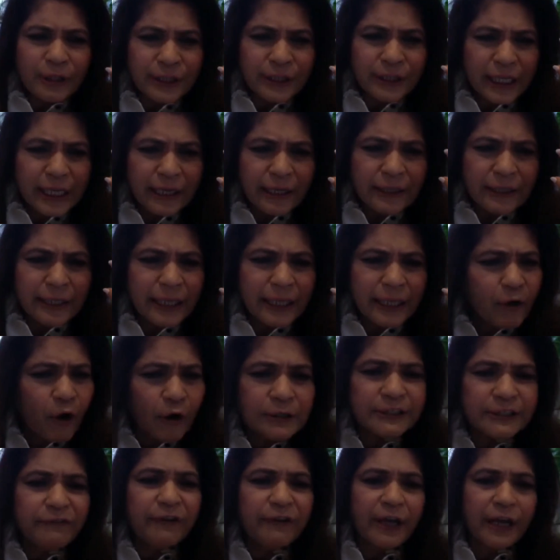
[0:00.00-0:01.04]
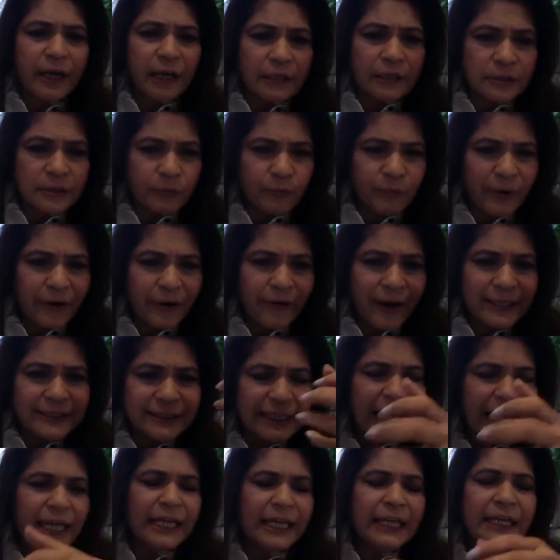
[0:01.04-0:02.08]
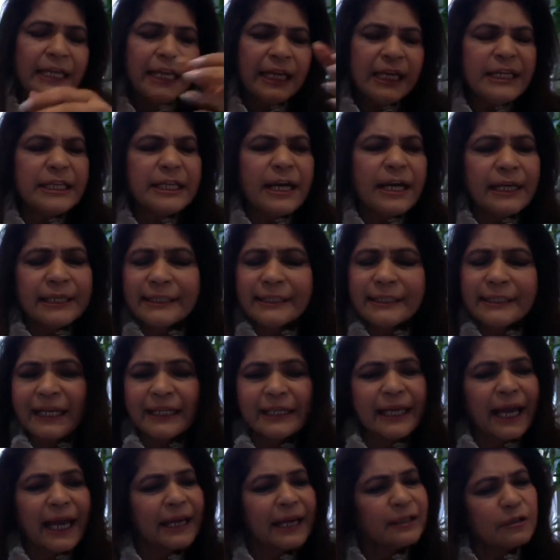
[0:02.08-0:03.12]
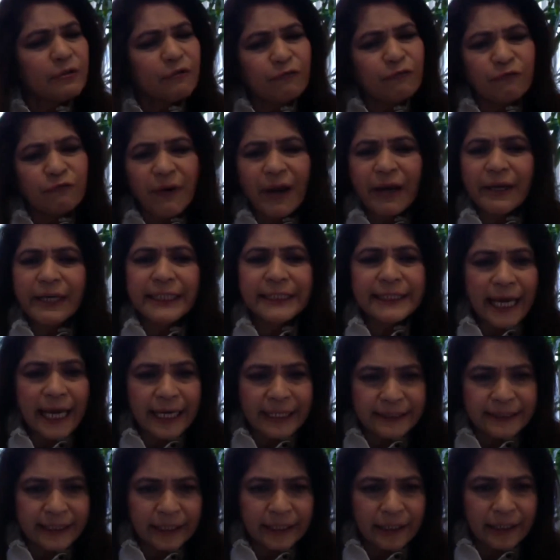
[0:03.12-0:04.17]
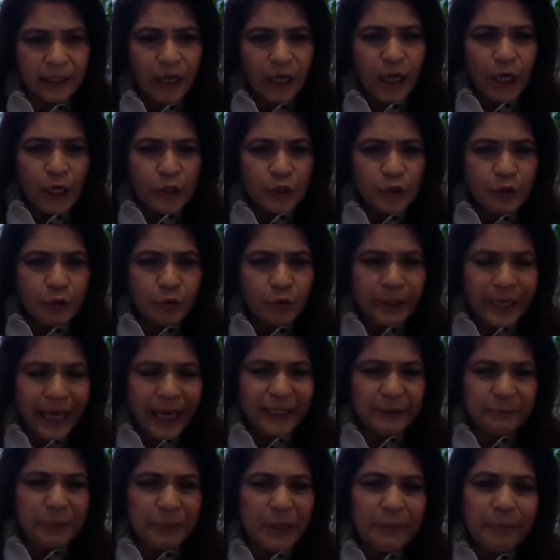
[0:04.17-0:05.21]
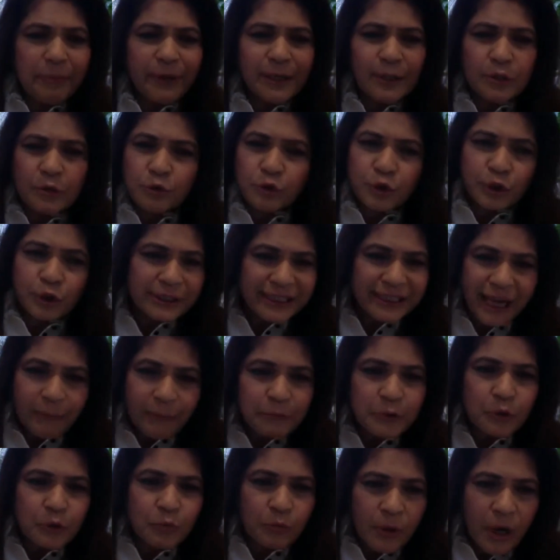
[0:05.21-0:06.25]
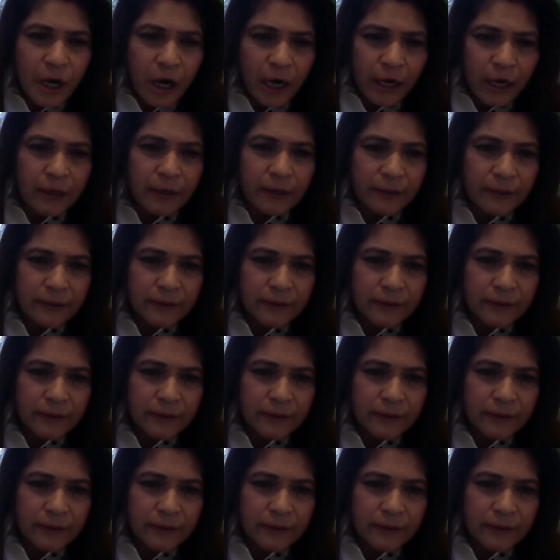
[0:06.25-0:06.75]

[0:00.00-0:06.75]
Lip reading: They're not difficult. Whereas in India, it can get very taxing to get people to just come to work